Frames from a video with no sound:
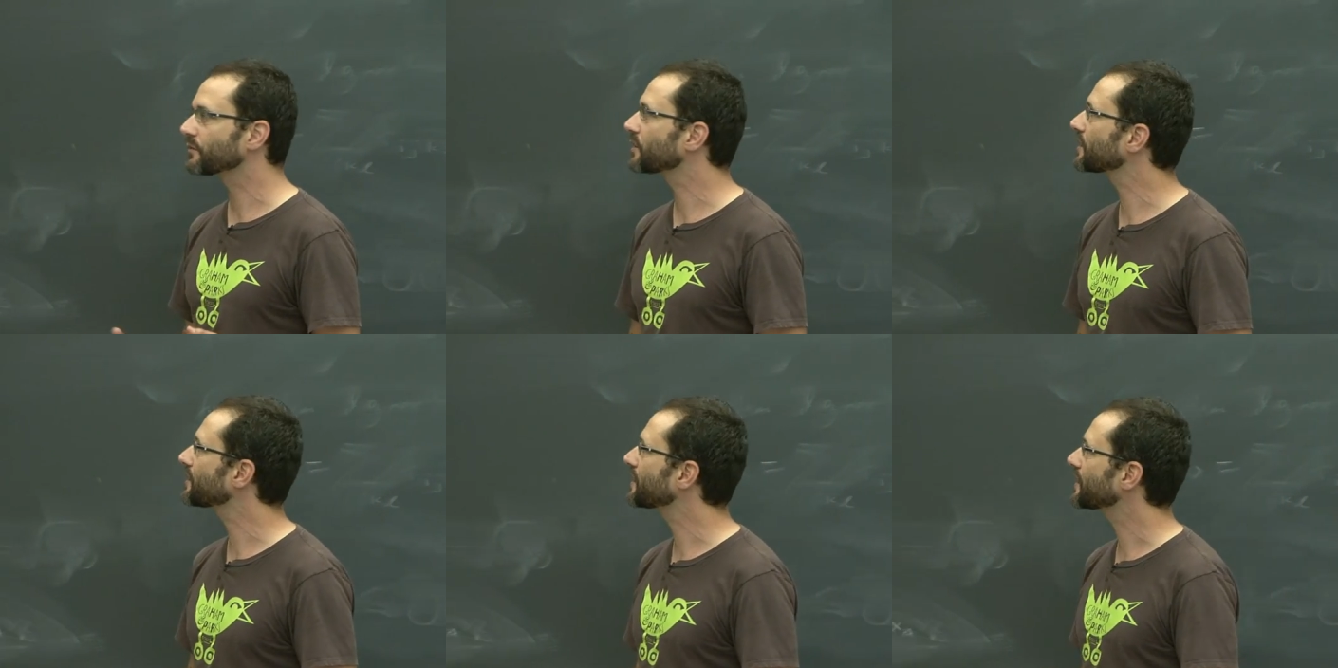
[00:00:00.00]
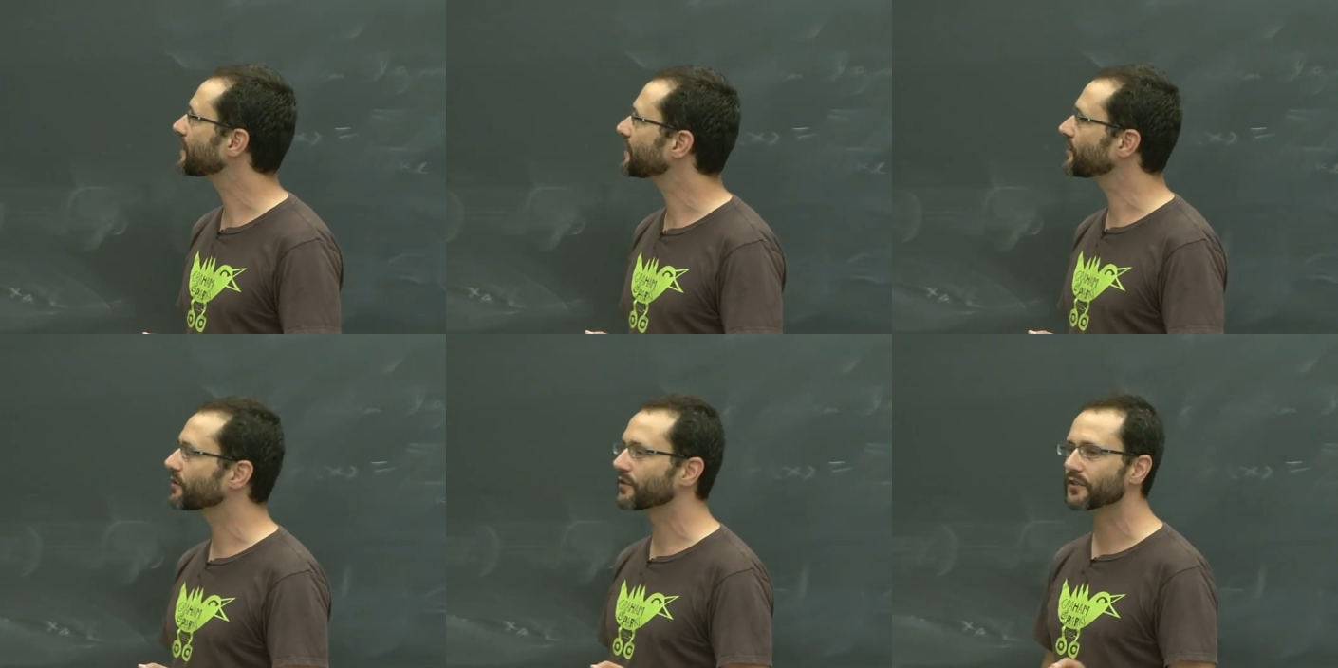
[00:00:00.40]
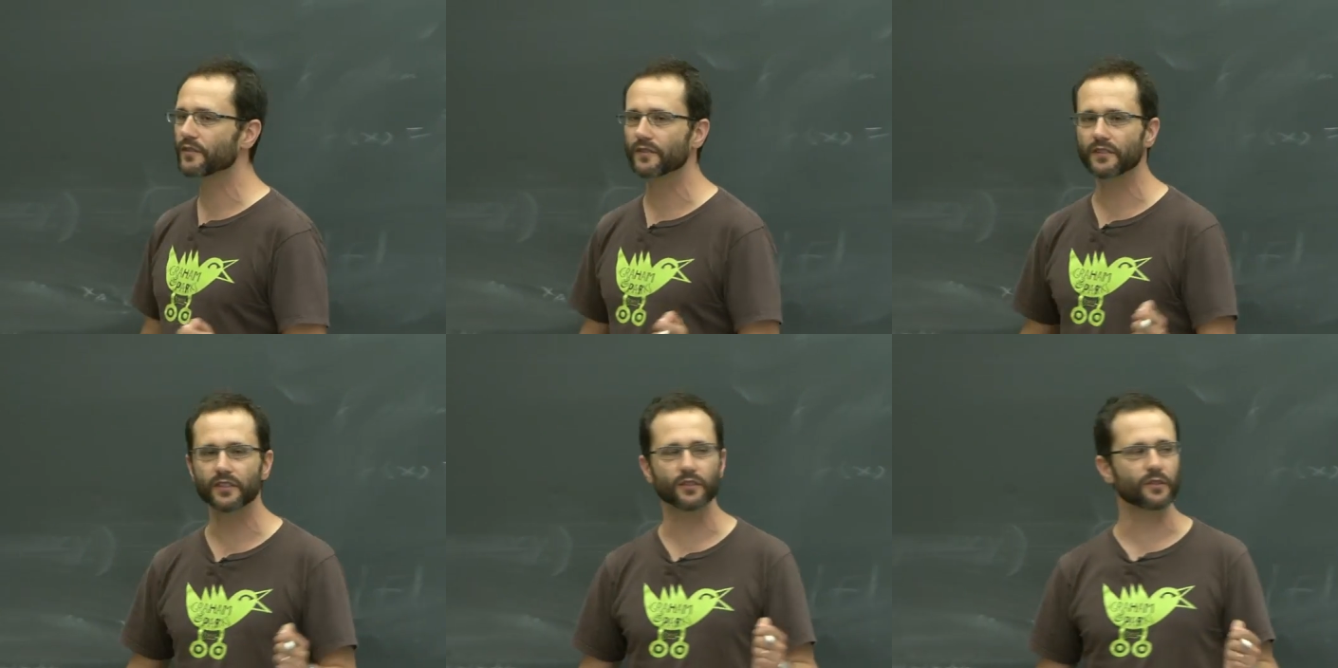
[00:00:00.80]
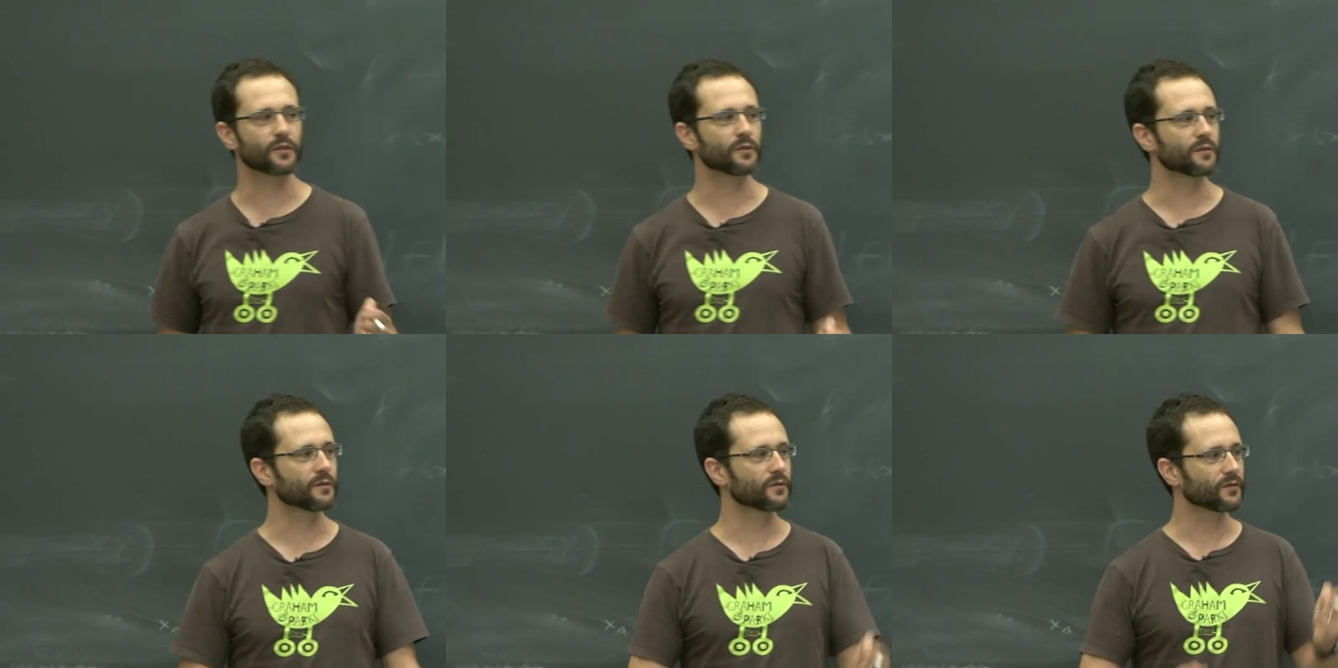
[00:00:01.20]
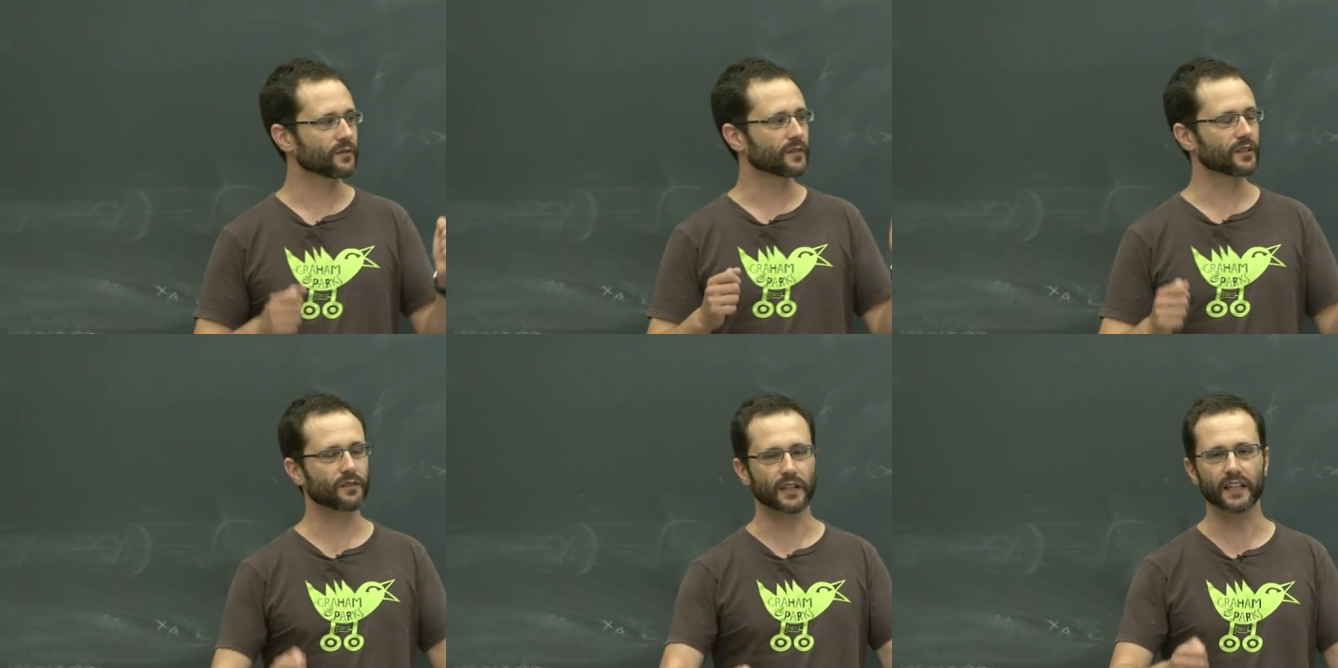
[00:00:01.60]
you can, you know,
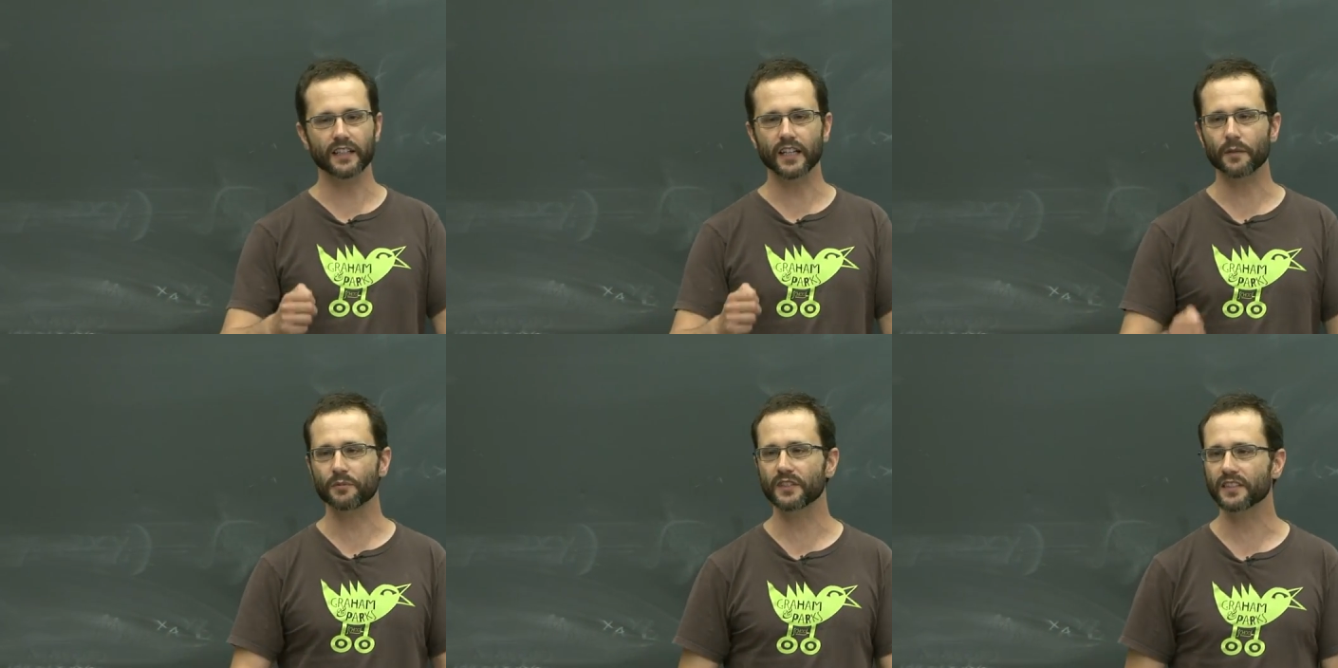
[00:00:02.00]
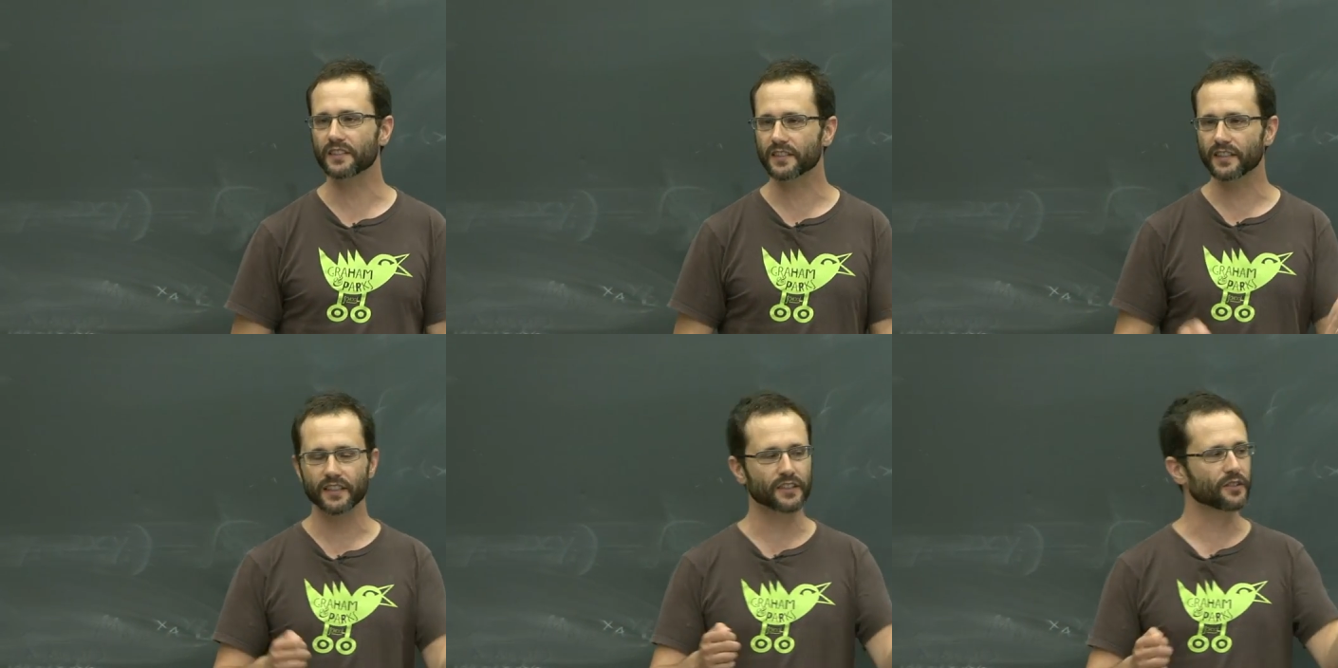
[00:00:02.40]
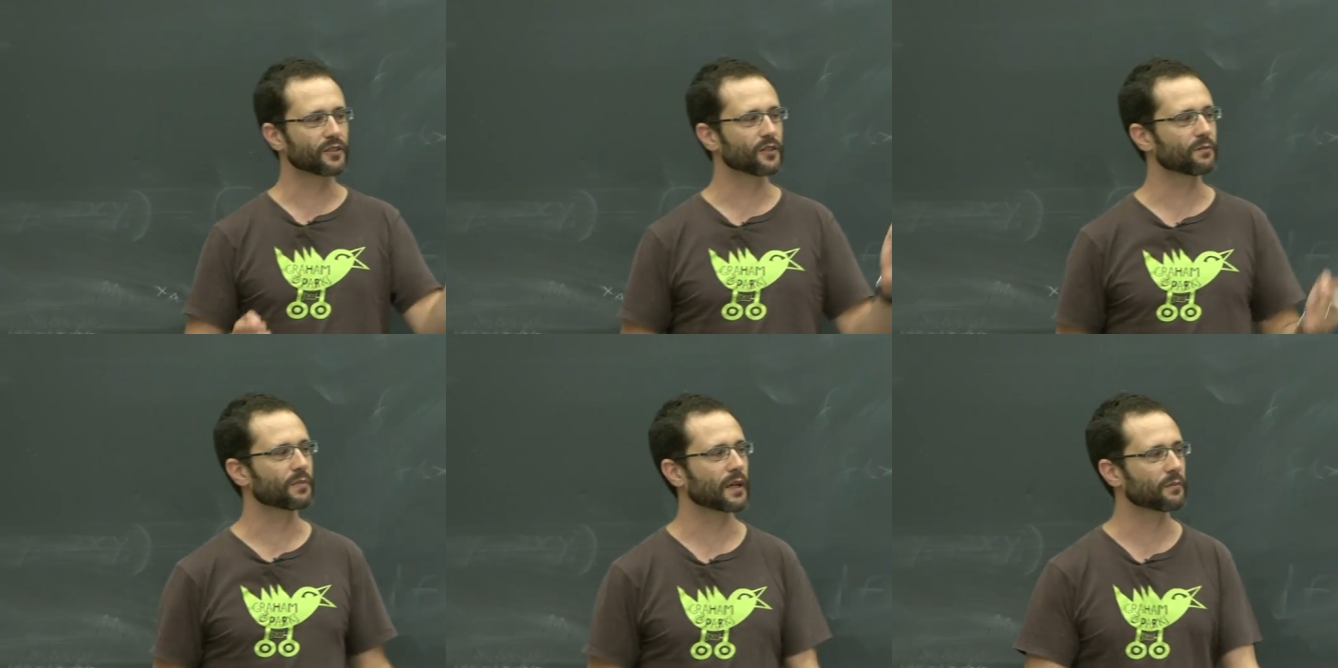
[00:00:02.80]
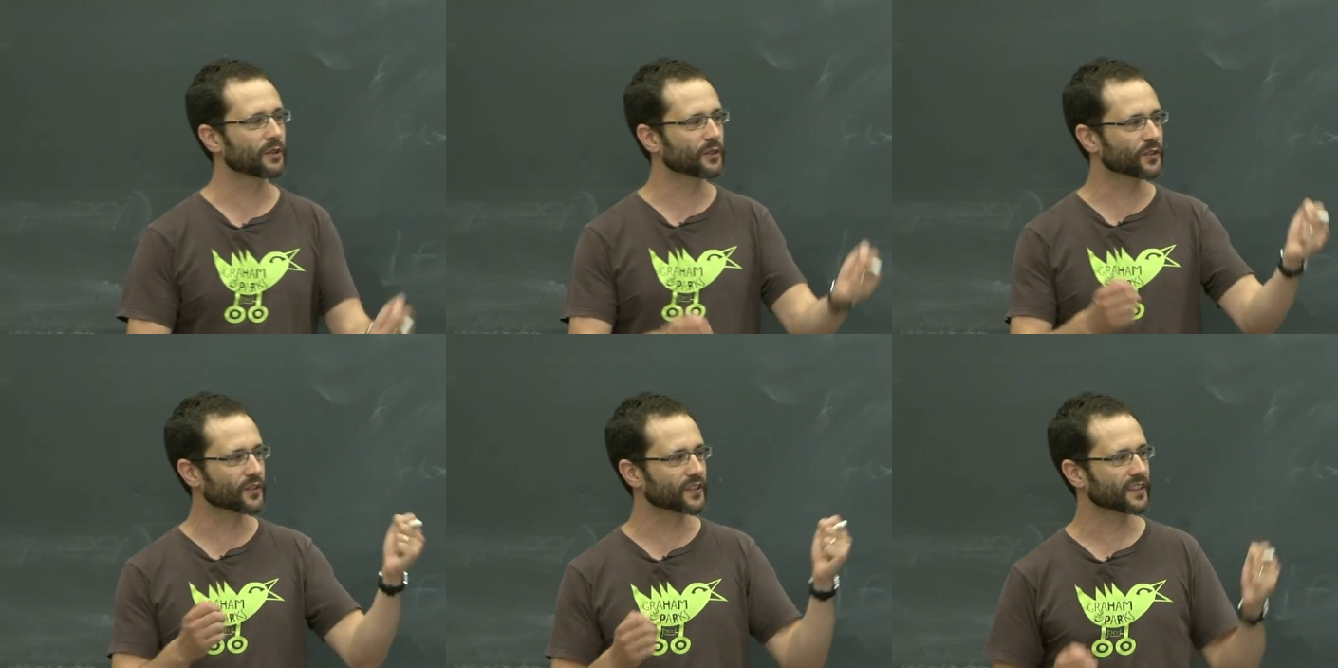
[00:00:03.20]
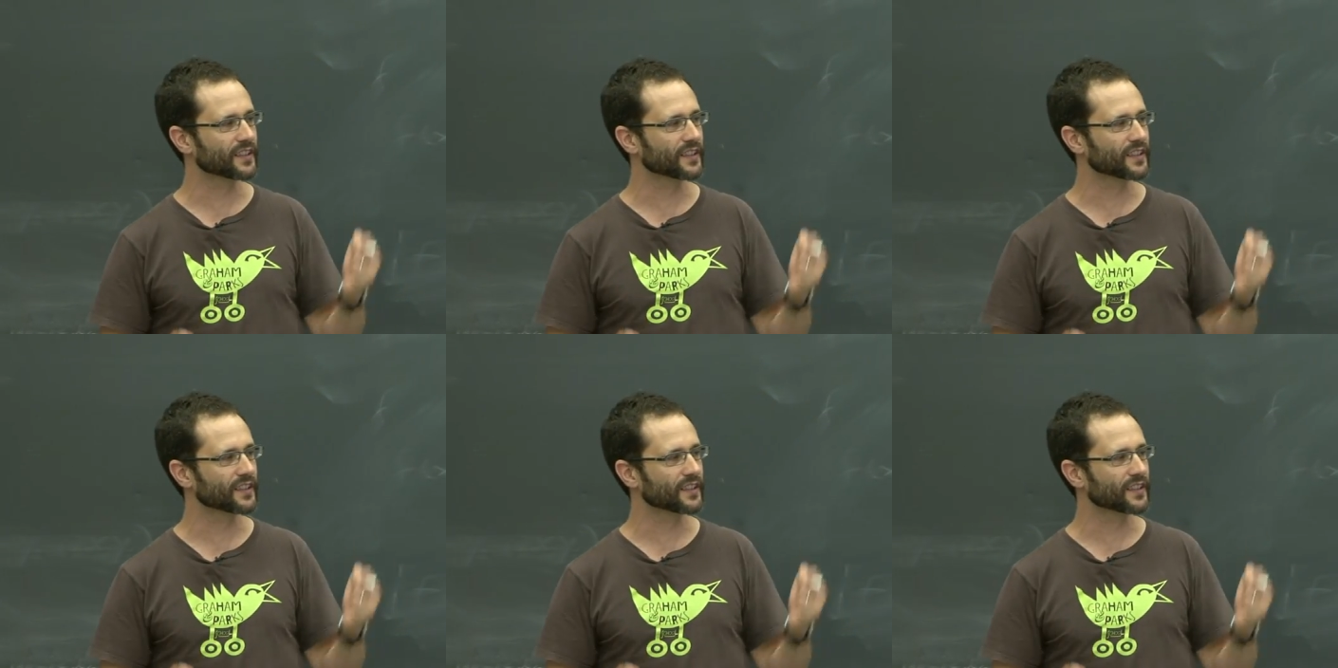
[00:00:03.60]
crank up this, uh, you know, Pablo's